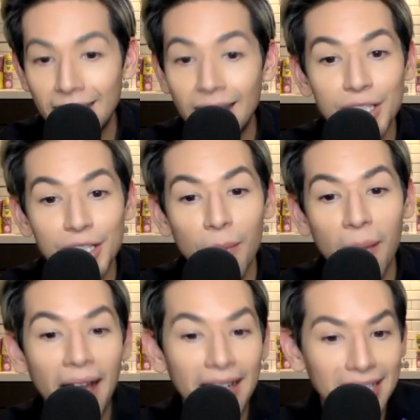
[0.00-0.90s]
Let's go
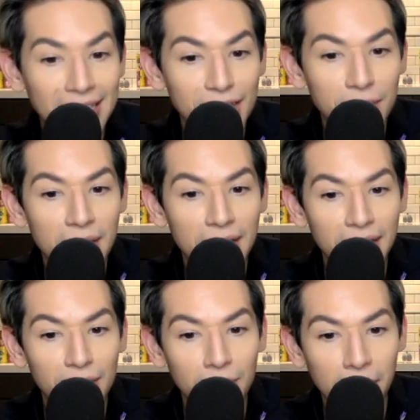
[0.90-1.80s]
back to the
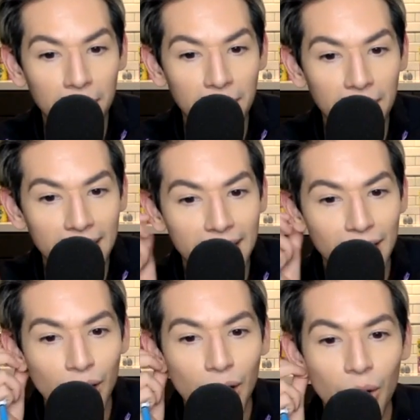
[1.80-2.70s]
Dominican Republic.
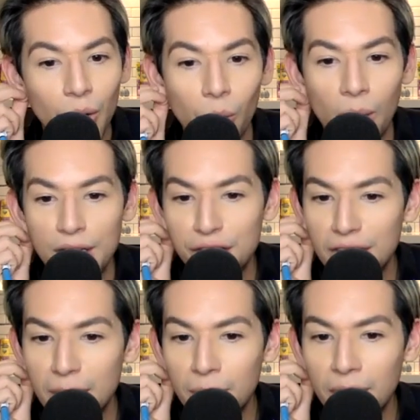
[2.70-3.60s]

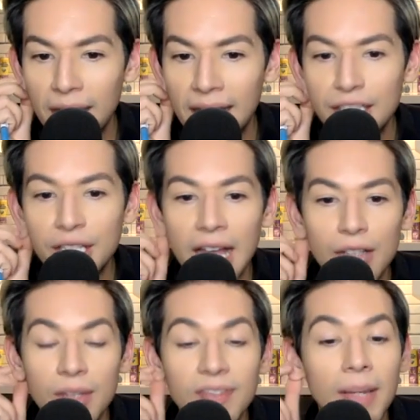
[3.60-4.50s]
Question number eight: Do the
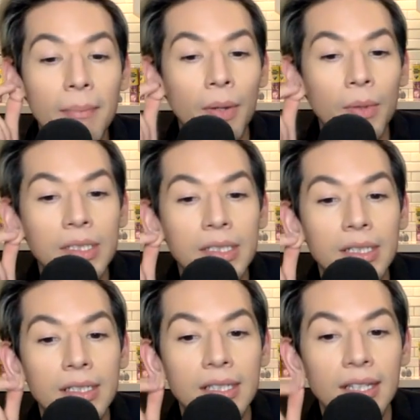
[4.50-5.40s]
housewives get
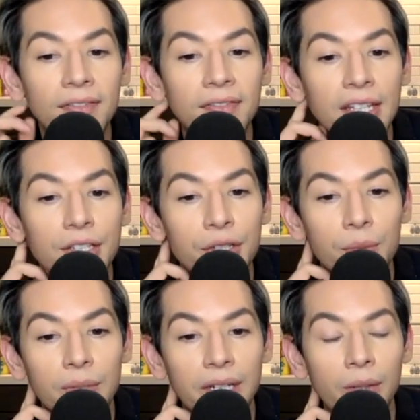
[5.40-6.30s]
bonuses if they do
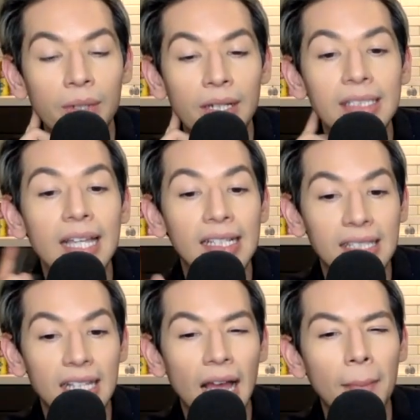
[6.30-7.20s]
reunions? Yes,
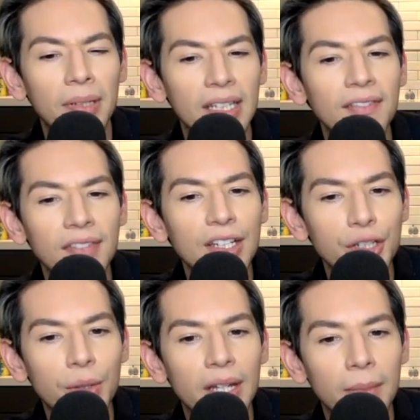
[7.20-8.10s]
they. I believe they
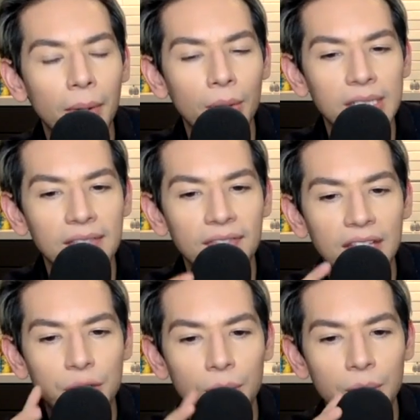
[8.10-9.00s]
do get a bonus if they
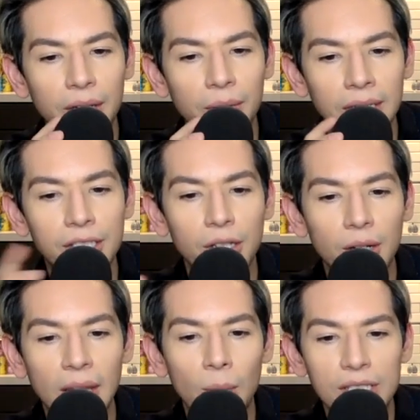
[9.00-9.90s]
do a reunion.
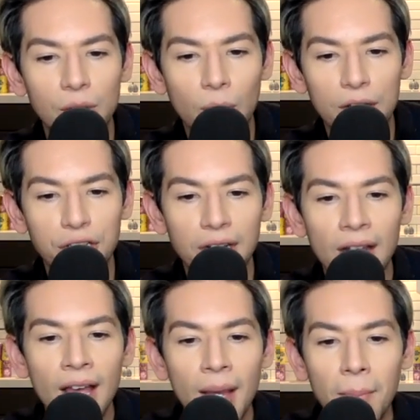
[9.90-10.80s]
Sorry, that wasn't a question.
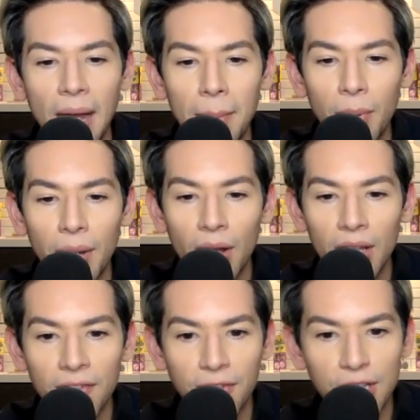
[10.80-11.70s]
My boy
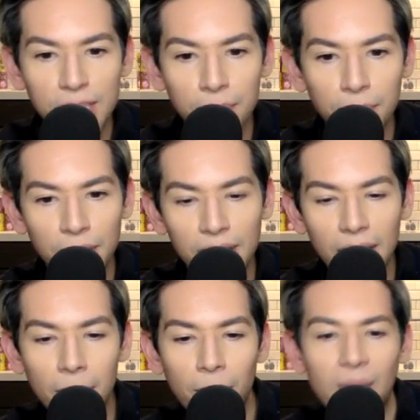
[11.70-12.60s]
Ollie, first book
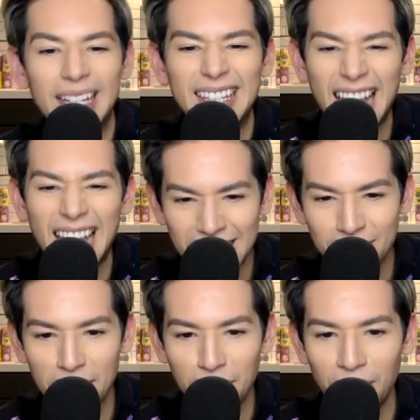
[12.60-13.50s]
club point. Yes,
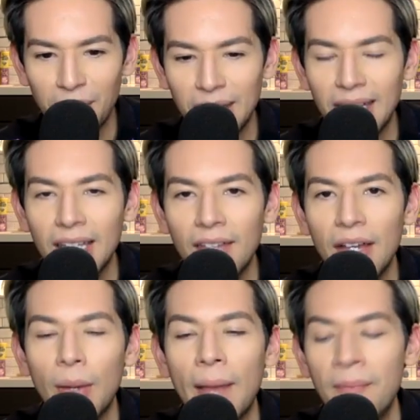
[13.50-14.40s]
my boy Ollie, I love
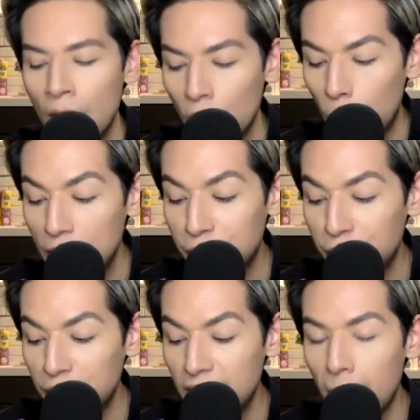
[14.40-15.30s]
it. Okay,
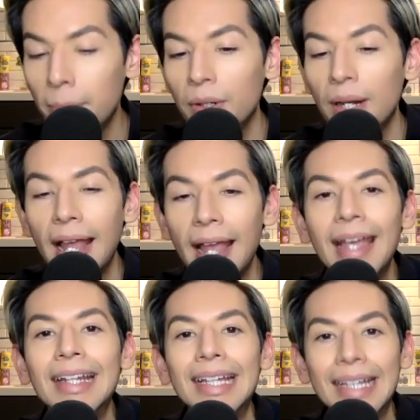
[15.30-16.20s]
question number
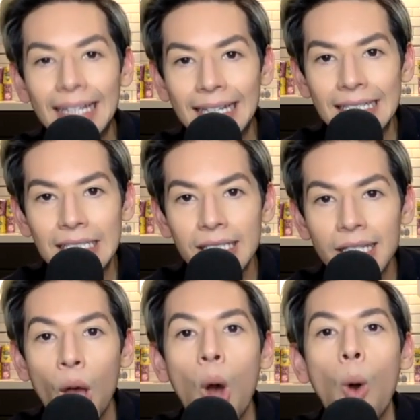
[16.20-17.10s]
eight is:
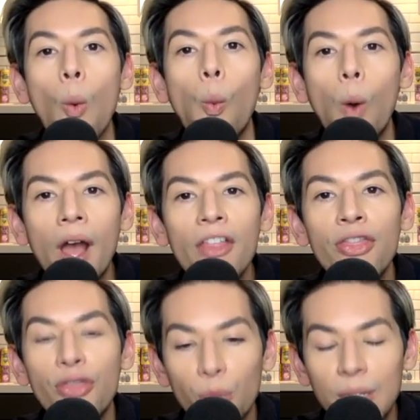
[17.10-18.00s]
What
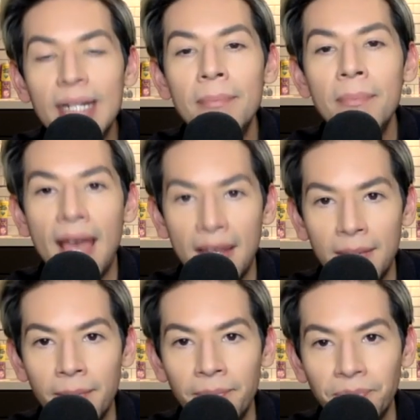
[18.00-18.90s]
three
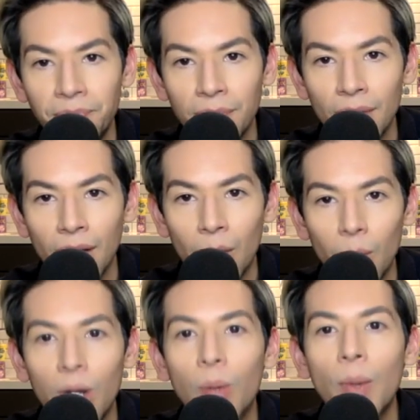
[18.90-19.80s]
men
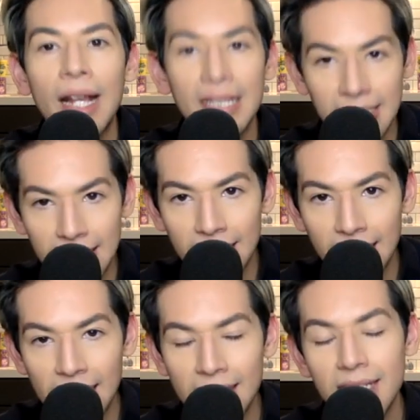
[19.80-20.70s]
were arrested
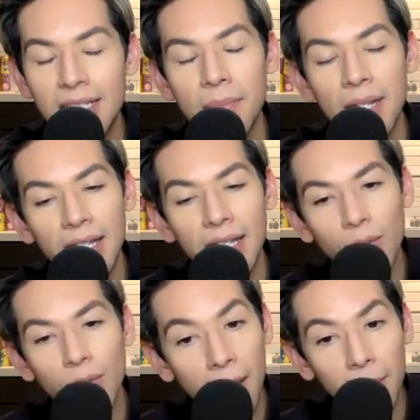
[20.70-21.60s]
in the Dominican
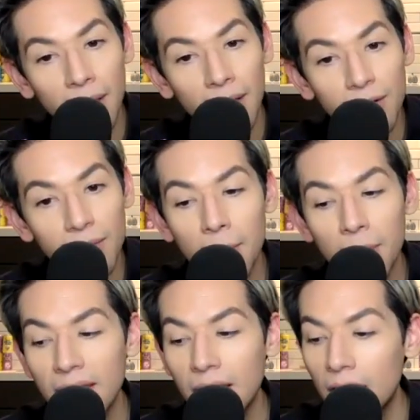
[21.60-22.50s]
Republic?
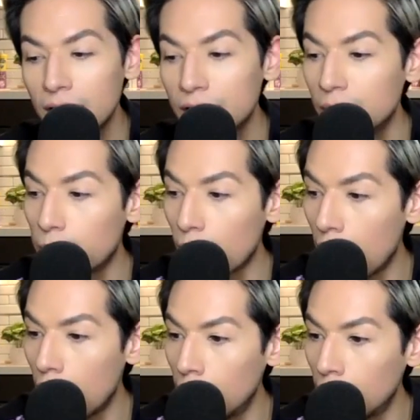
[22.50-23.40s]
Remember, they got into the
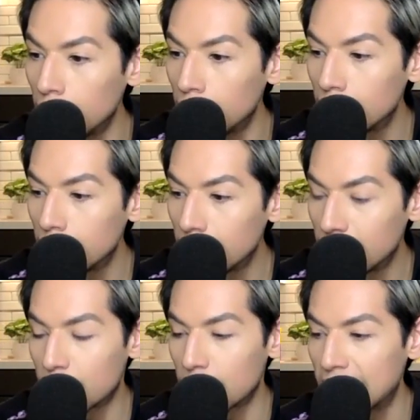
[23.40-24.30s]
brawl
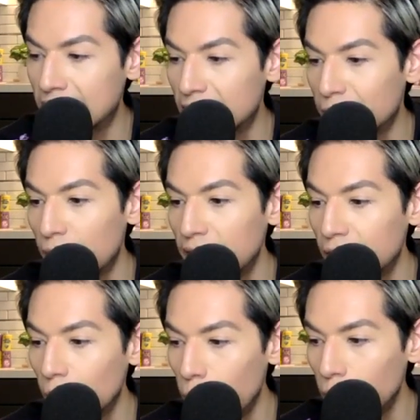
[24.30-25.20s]
Teresa
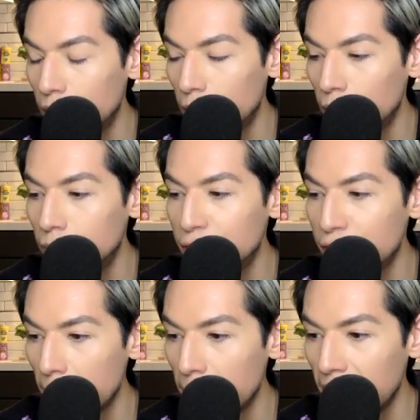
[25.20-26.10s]
sprayed the the
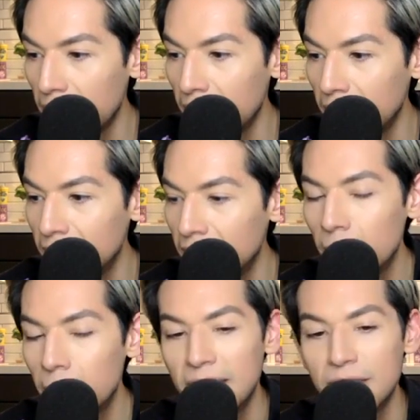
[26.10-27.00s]
champagne,
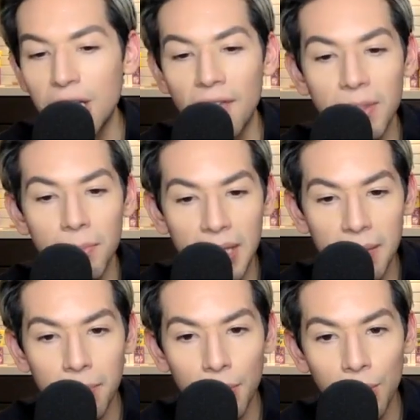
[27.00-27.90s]
pissed off the
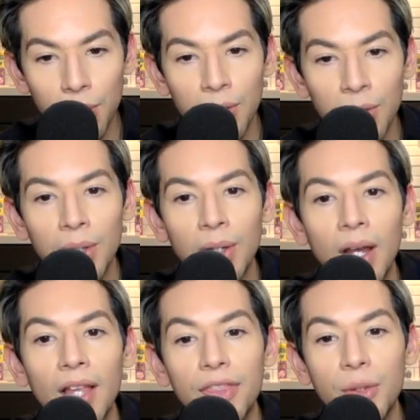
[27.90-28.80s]
people,
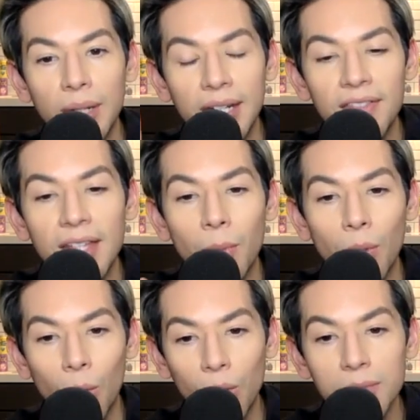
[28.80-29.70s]
and three of them
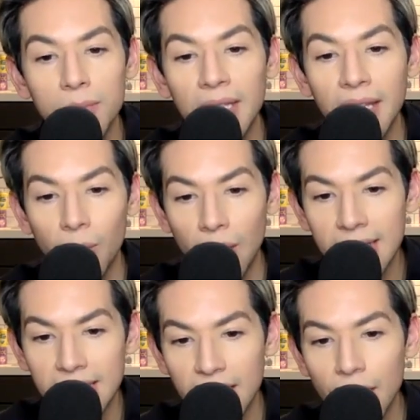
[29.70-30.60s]
were ultimately
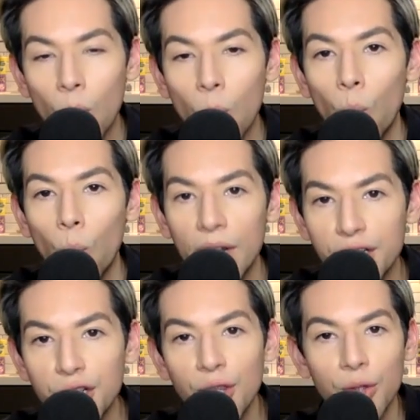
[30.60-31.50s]
arrested.
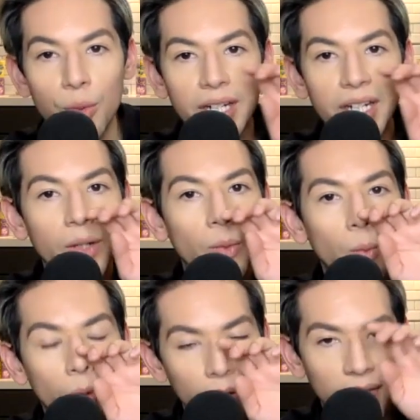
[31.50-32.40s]
Which three
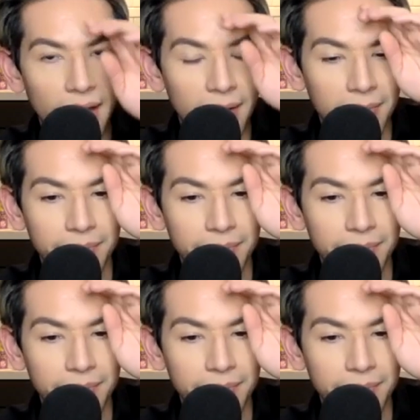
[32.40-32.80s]
were they?